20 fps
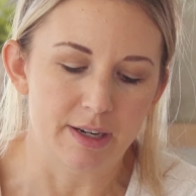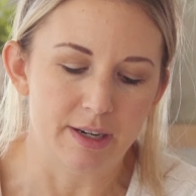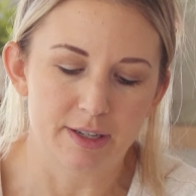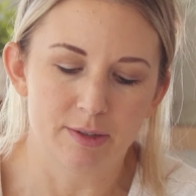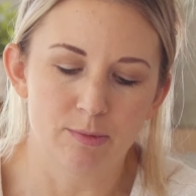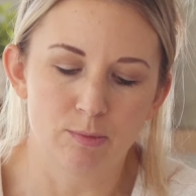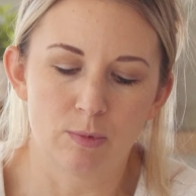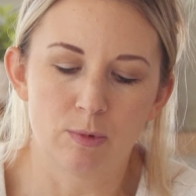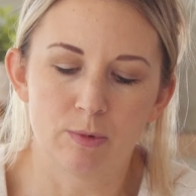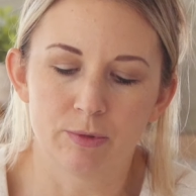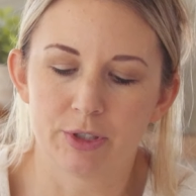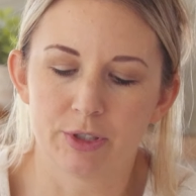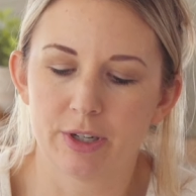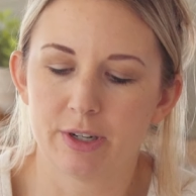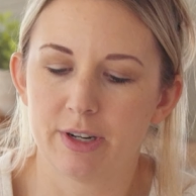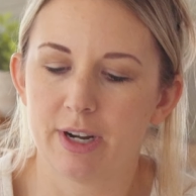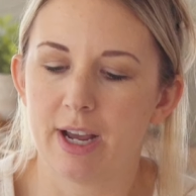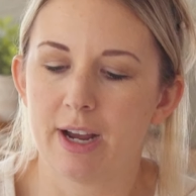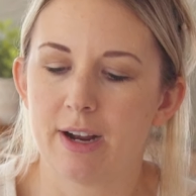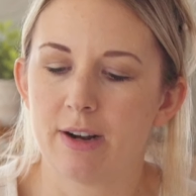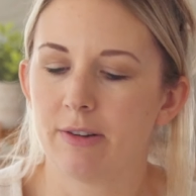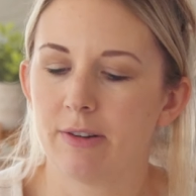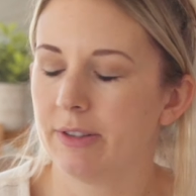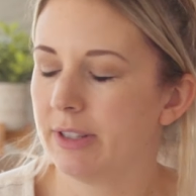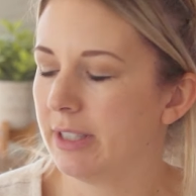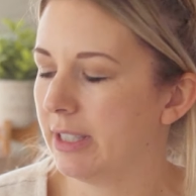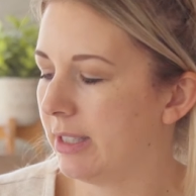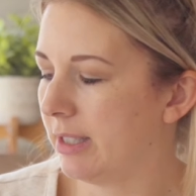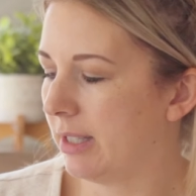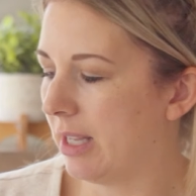It won't turn out
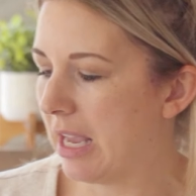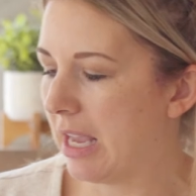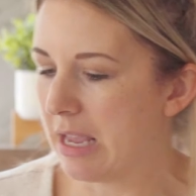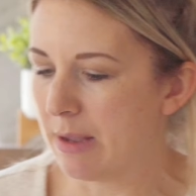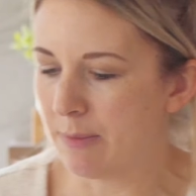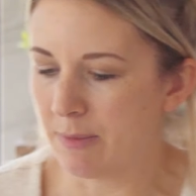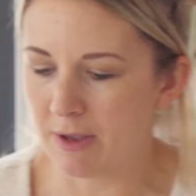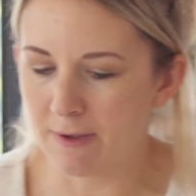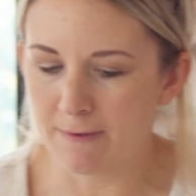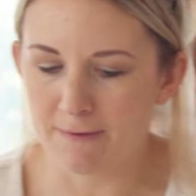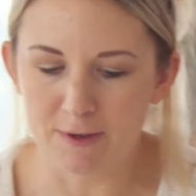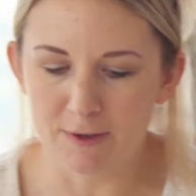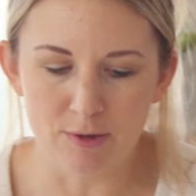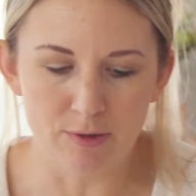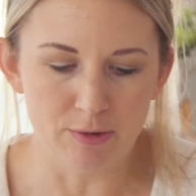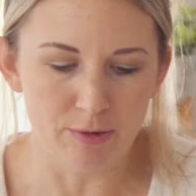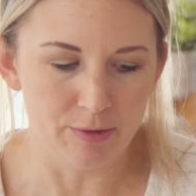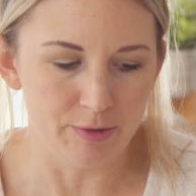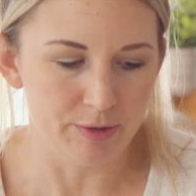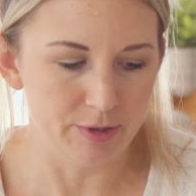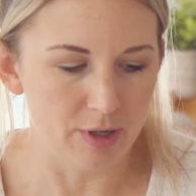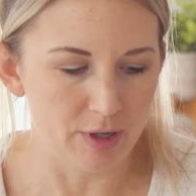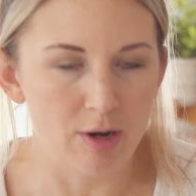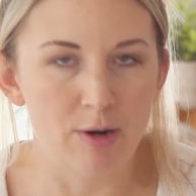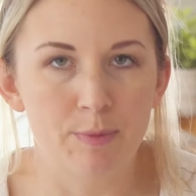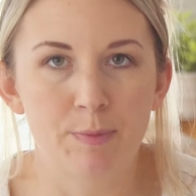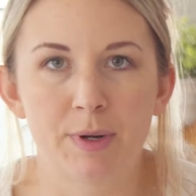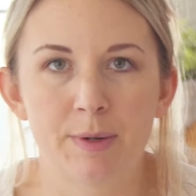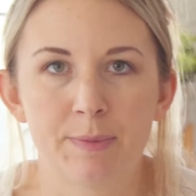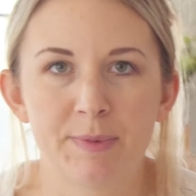the same if you use
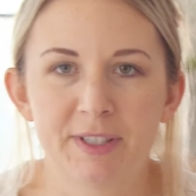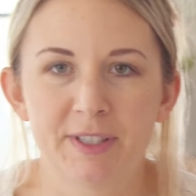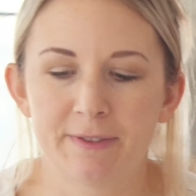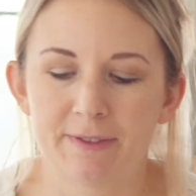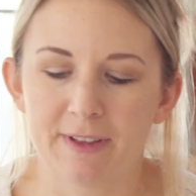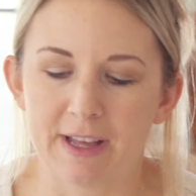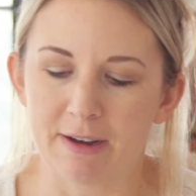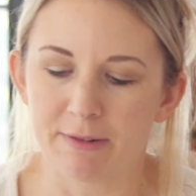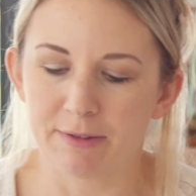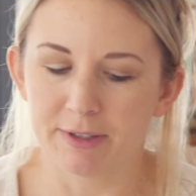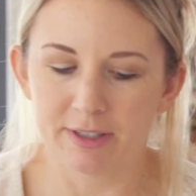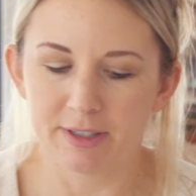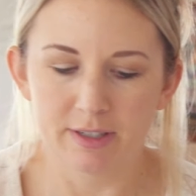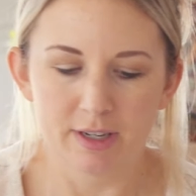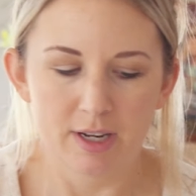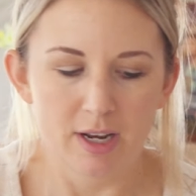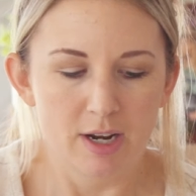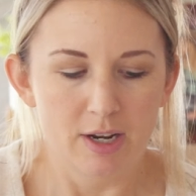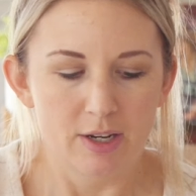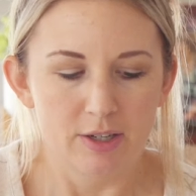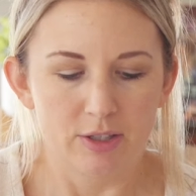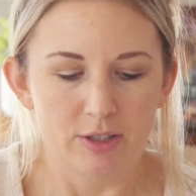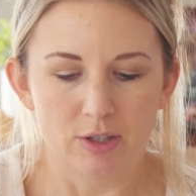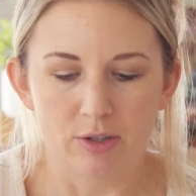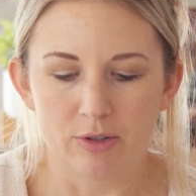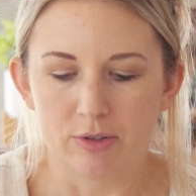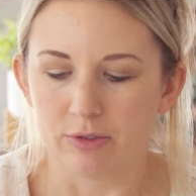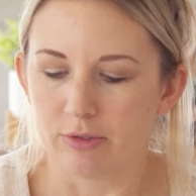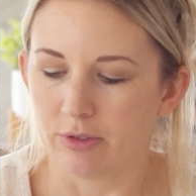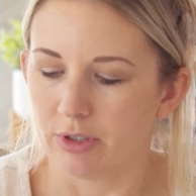all-purpose flour,
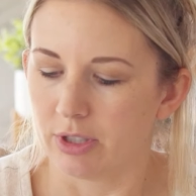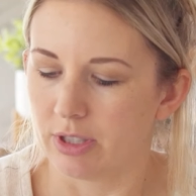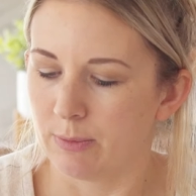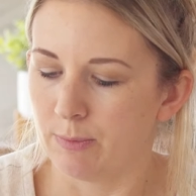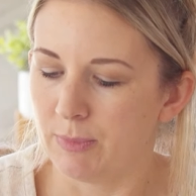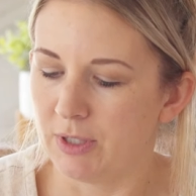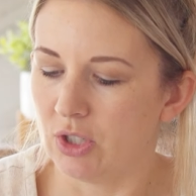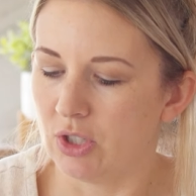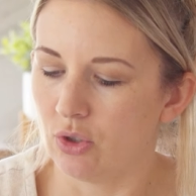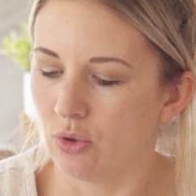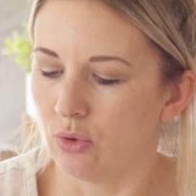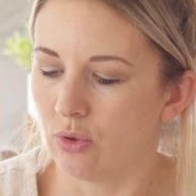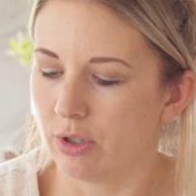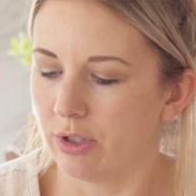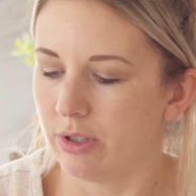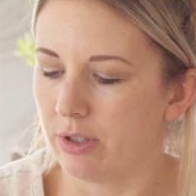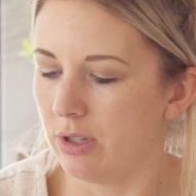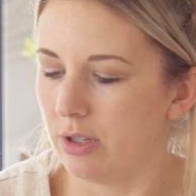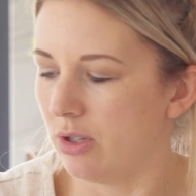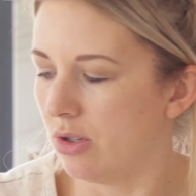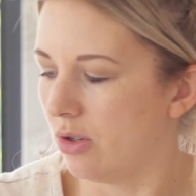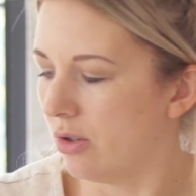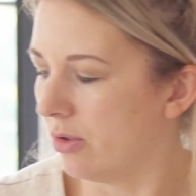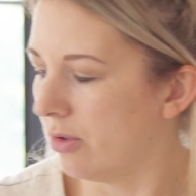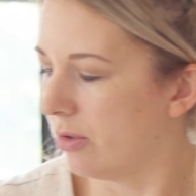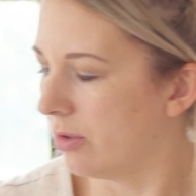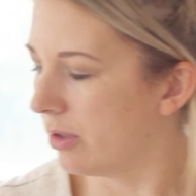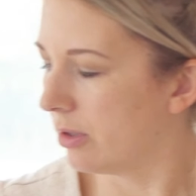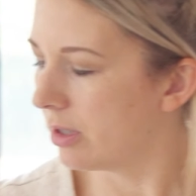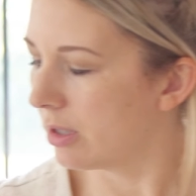so just be sure to
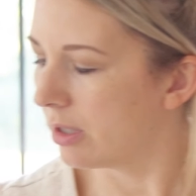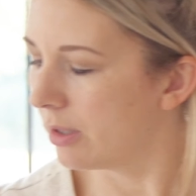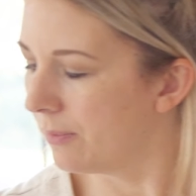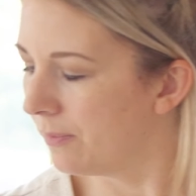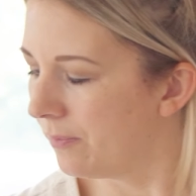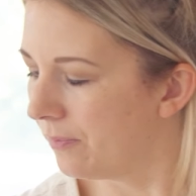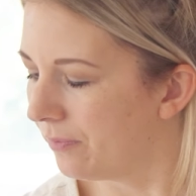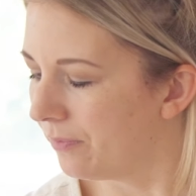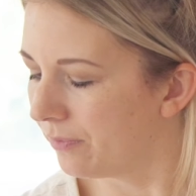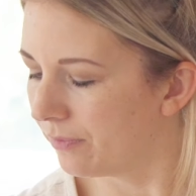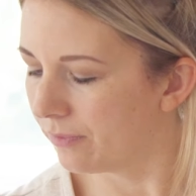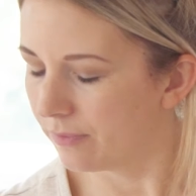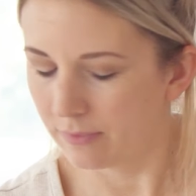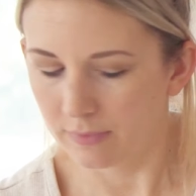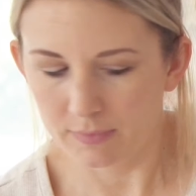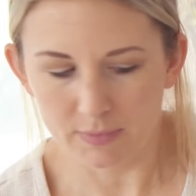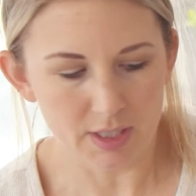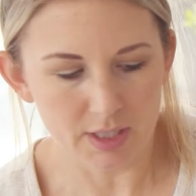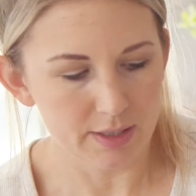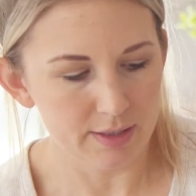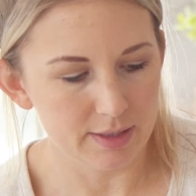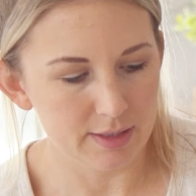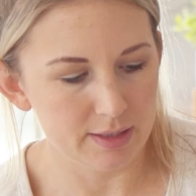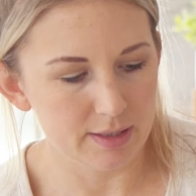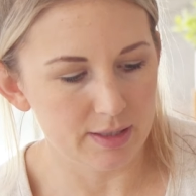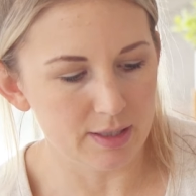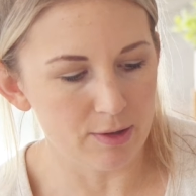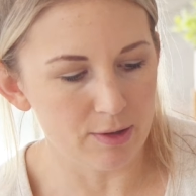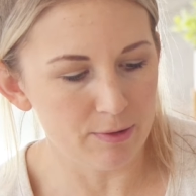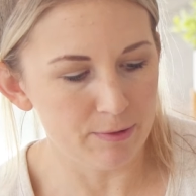use
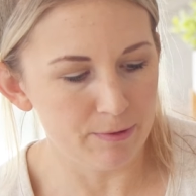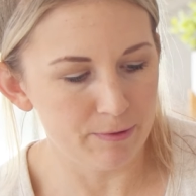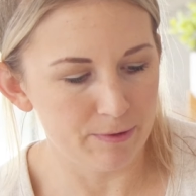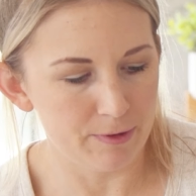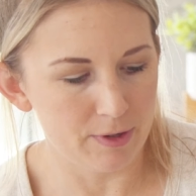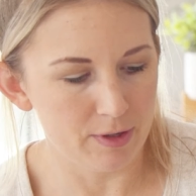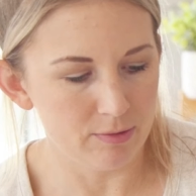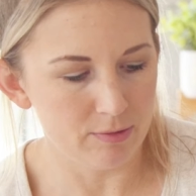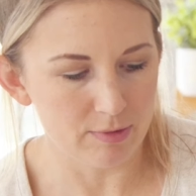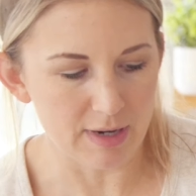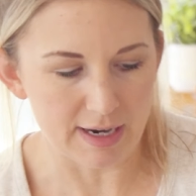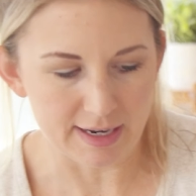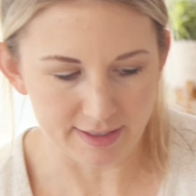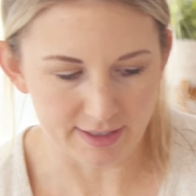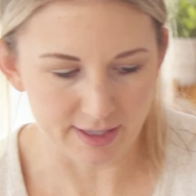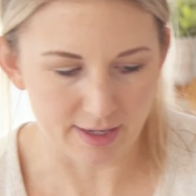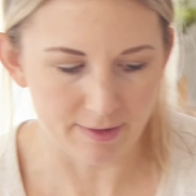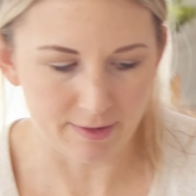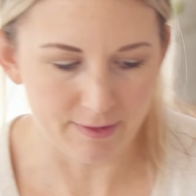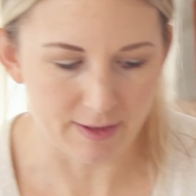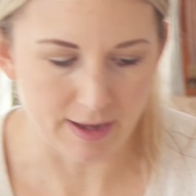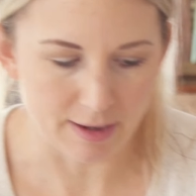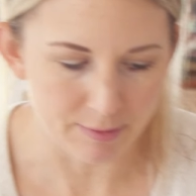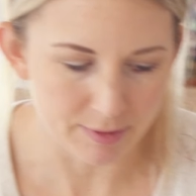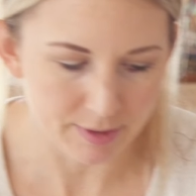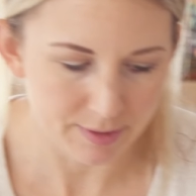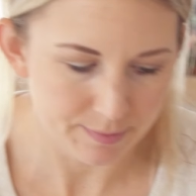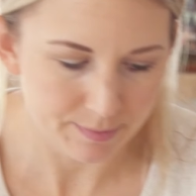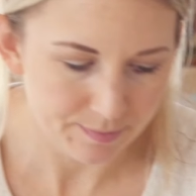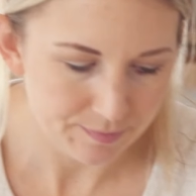self-rising
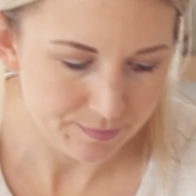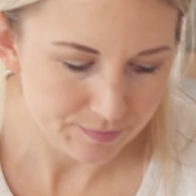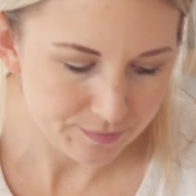flour.